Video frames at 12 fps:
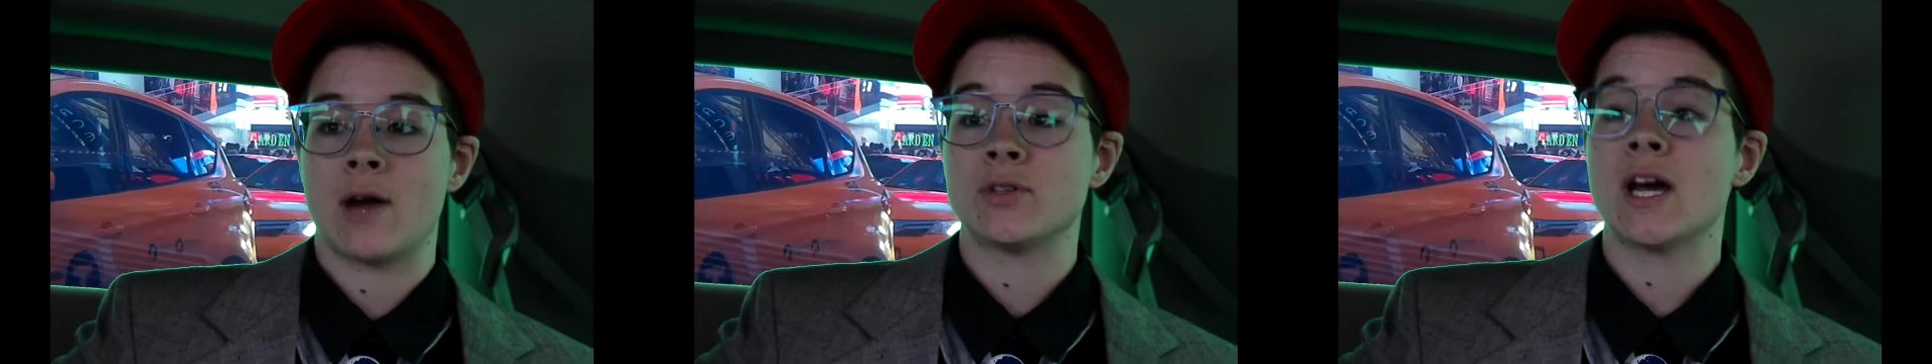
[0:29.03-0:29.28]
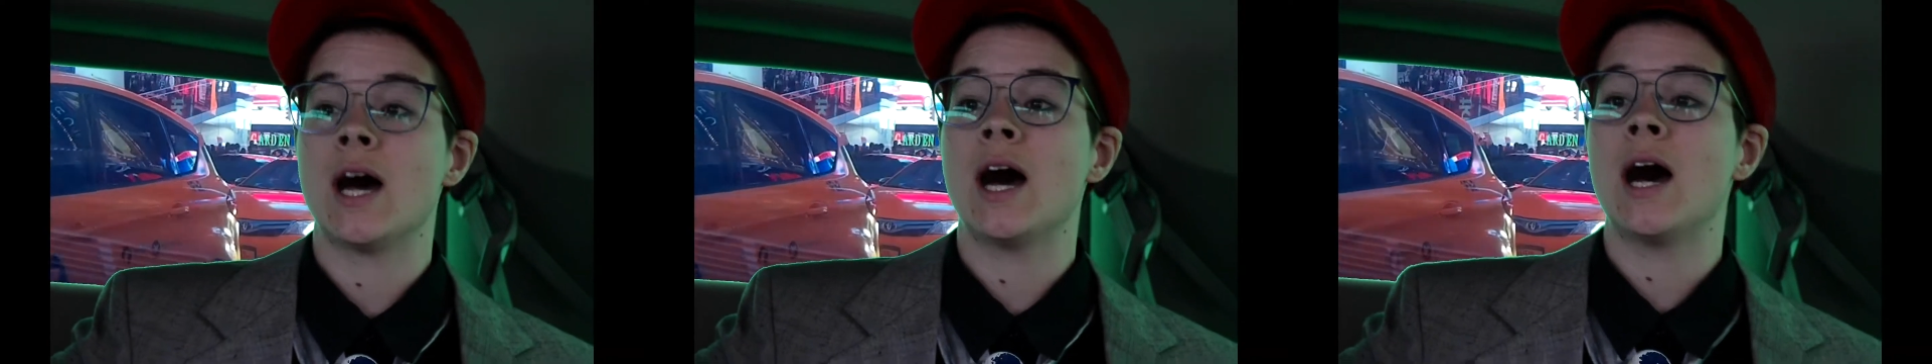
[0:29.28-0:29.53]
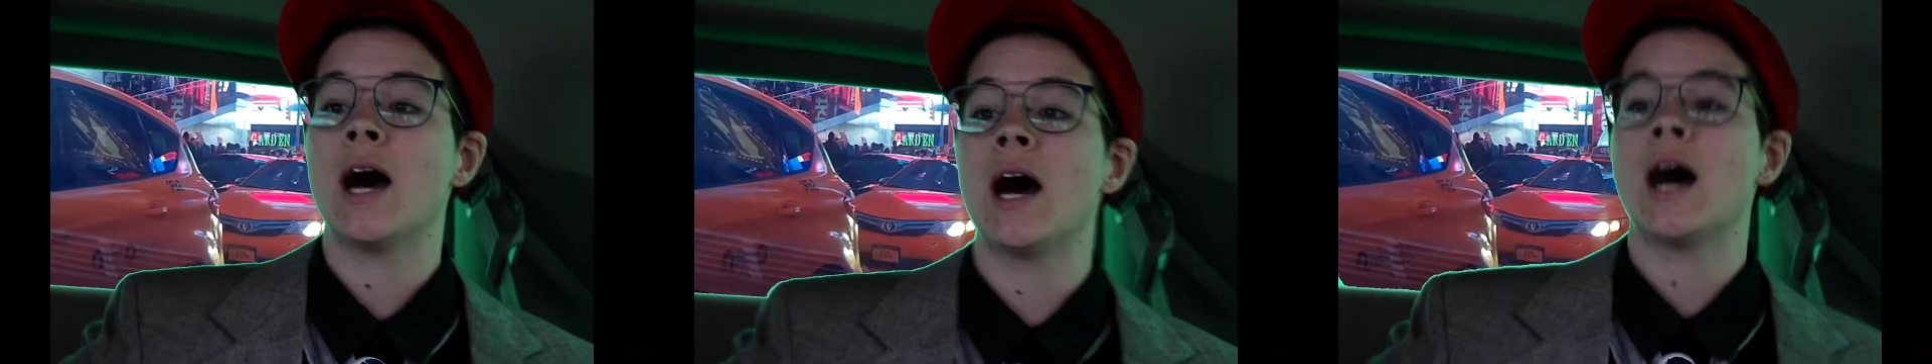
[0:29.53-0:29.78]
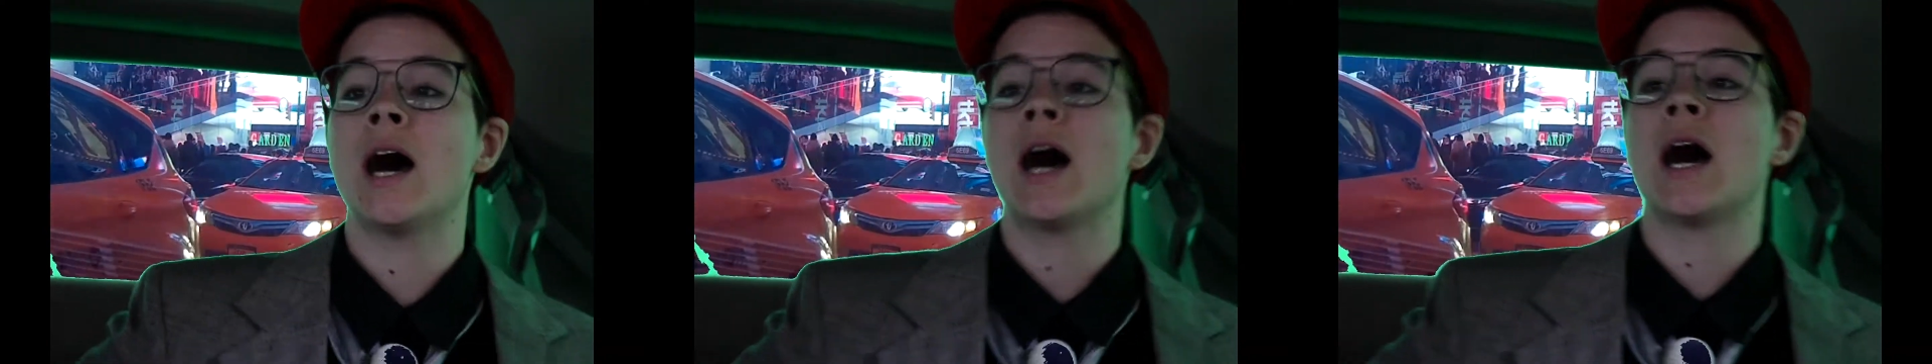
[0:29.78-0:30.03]

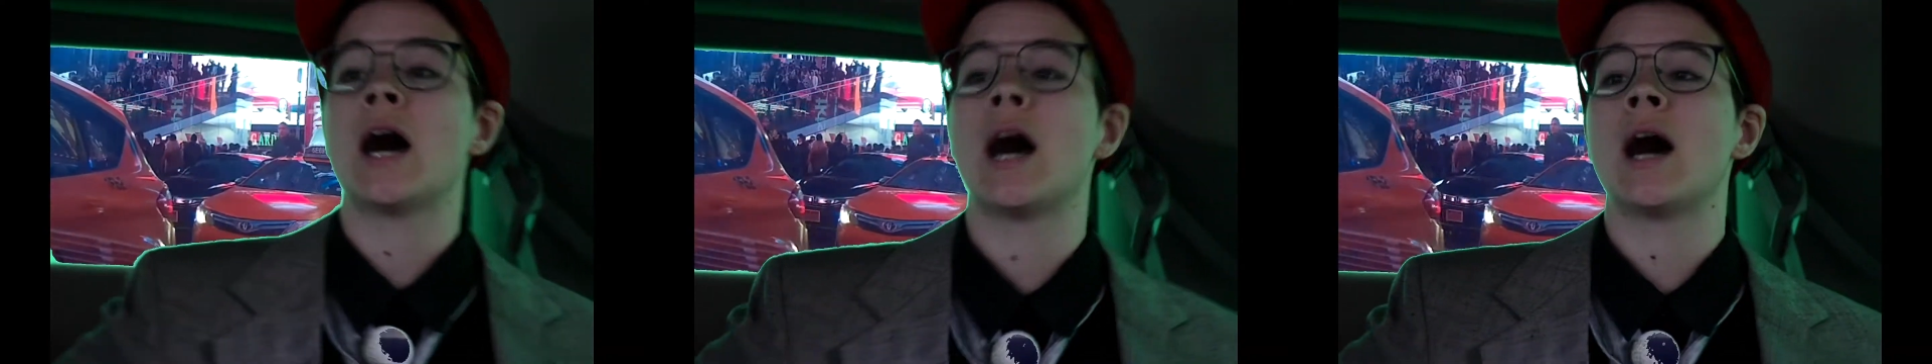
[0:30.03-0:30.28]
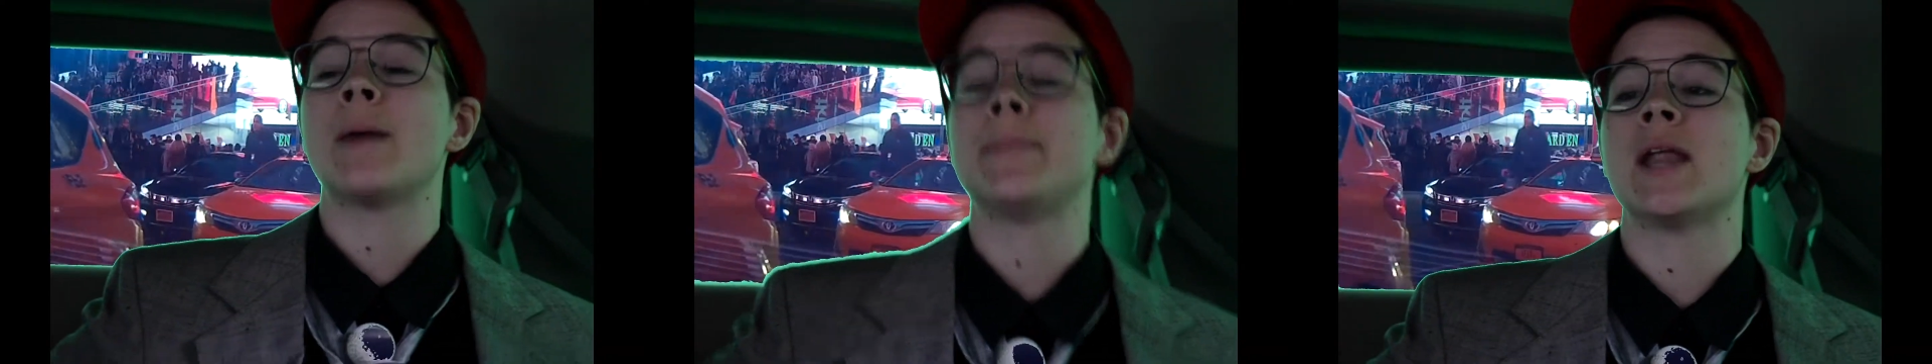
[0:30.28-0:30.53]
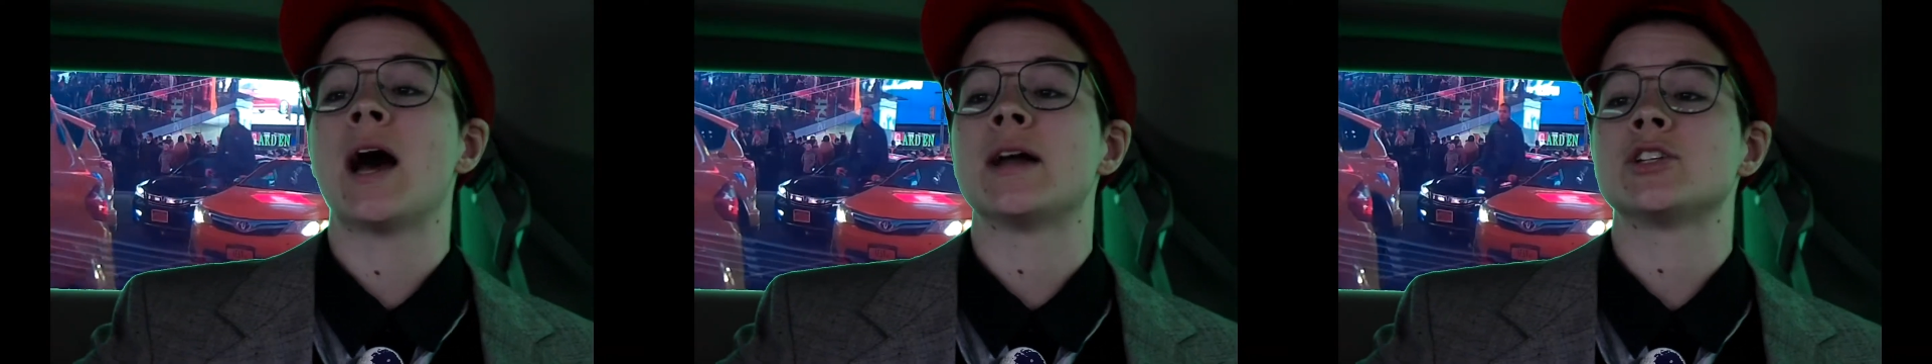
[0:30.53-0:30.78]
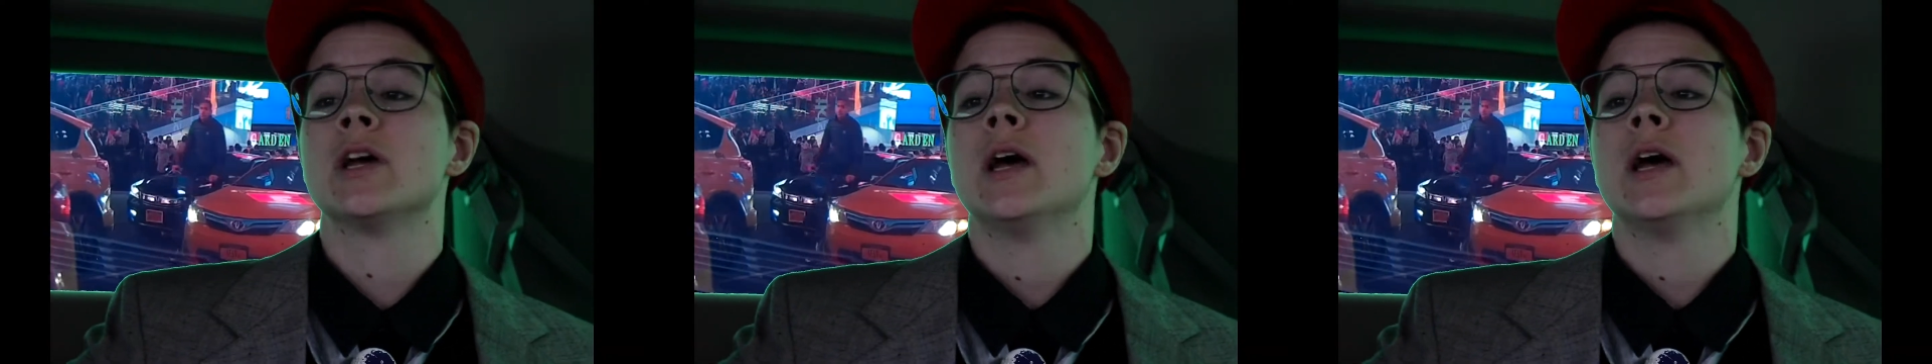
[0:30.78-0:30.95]
top notch,